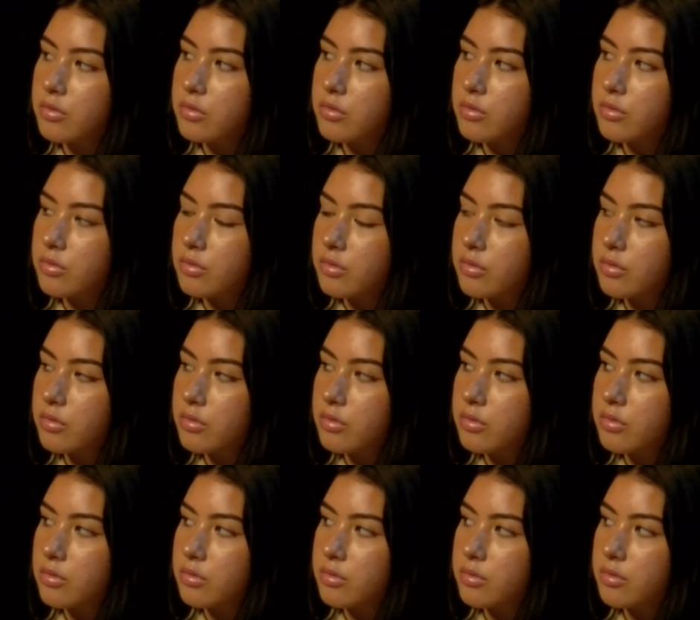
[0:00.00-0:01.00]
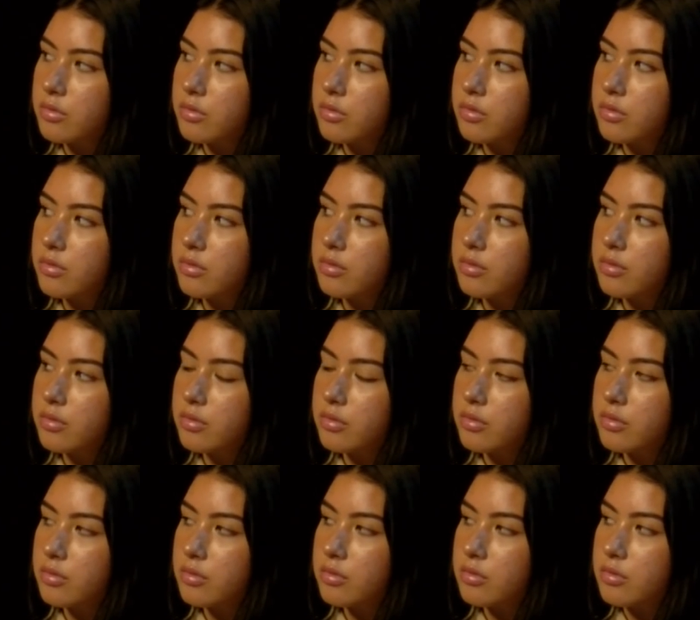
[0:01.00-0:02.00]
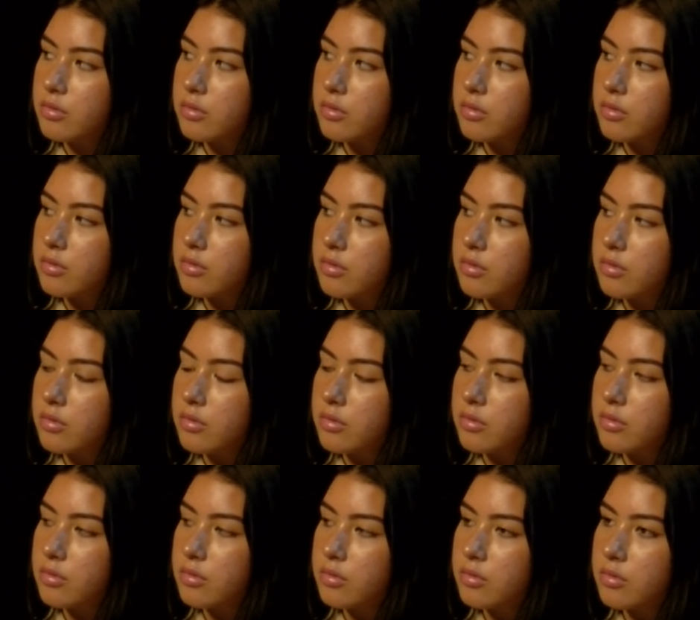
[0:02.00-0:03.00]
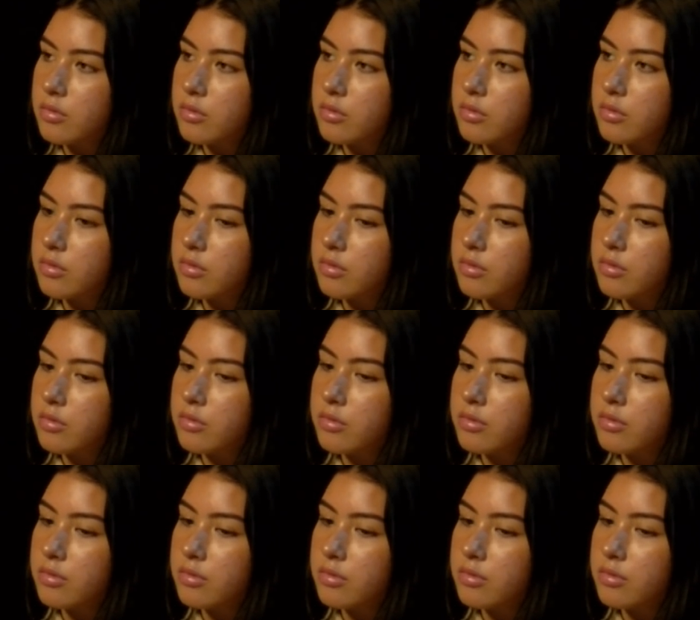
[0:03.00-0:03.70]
(not speaking)